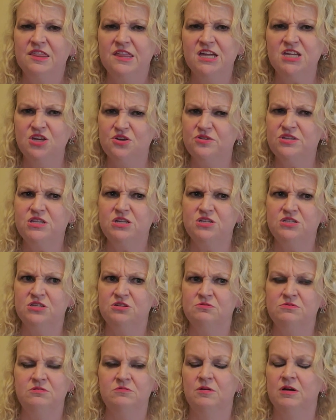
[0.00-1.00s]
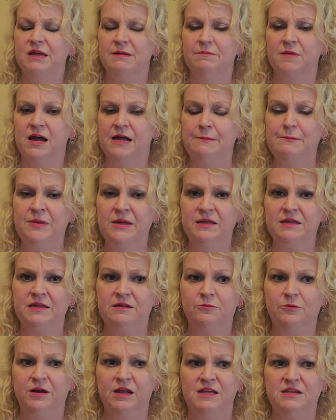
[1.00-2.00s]
They used to do, in my
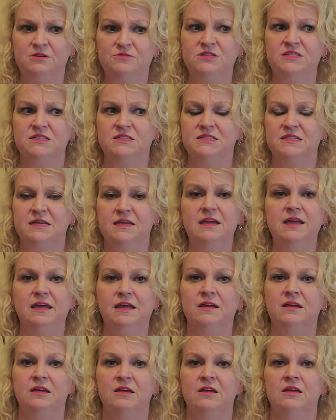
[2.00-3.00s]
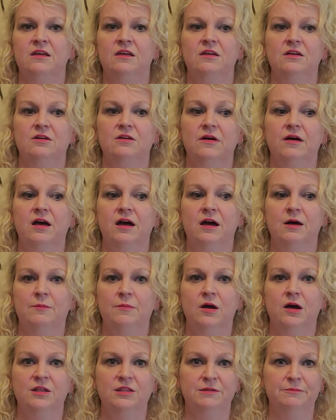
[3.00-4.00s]
opinion, what I used to see
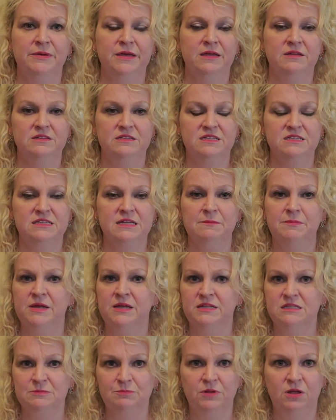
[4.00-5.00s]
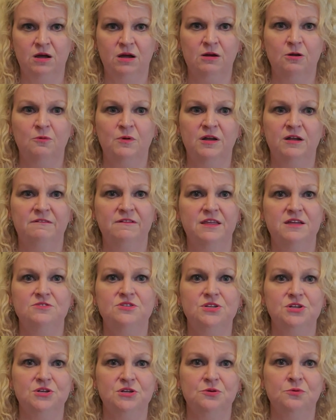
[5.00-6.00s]
um, on the pin, Disney Pins blog or whatever. They
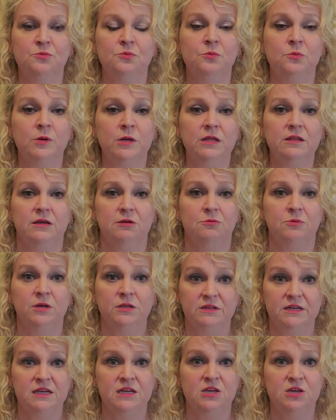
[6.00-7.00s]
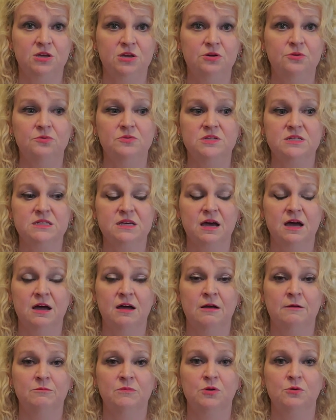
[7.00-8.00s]
used to do really, really cute
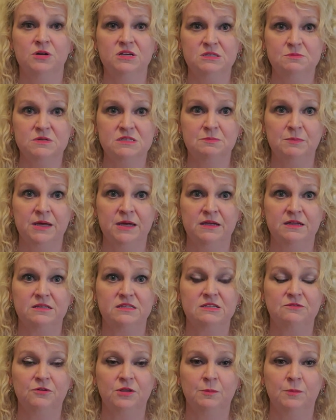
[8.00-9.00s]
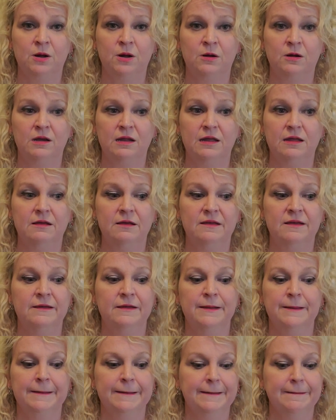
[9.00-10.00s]
um, Christmas pins for the party.
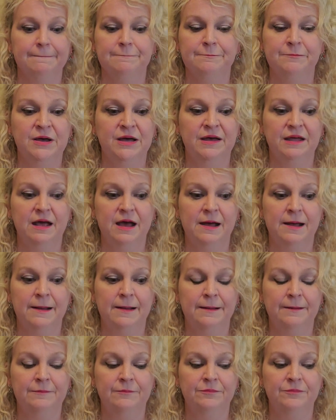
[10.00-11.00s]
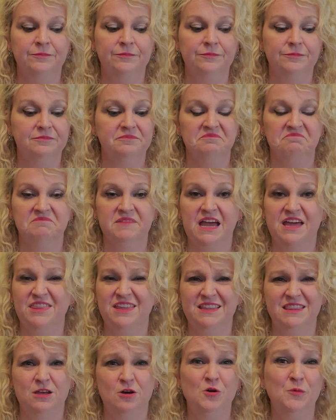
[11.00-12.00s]
But um, I
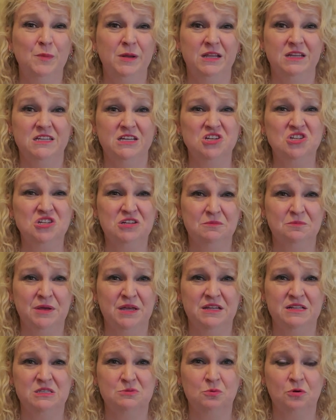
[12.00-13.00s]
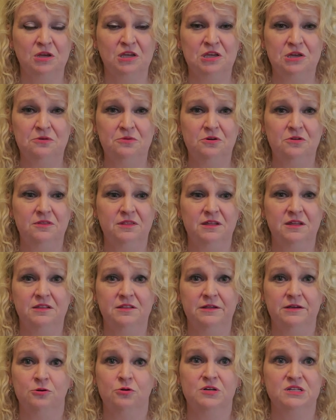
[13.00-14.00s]
think the open edition pins were cuter than
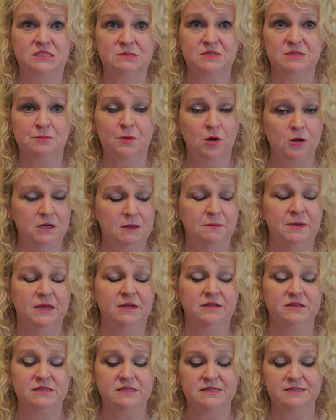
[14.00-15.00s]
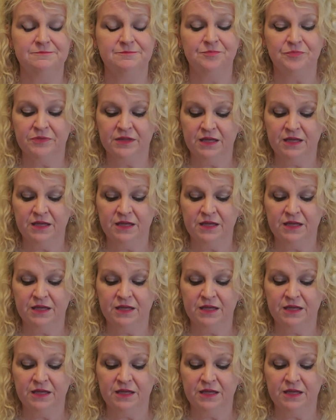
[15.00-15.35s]
the Christmas party pins.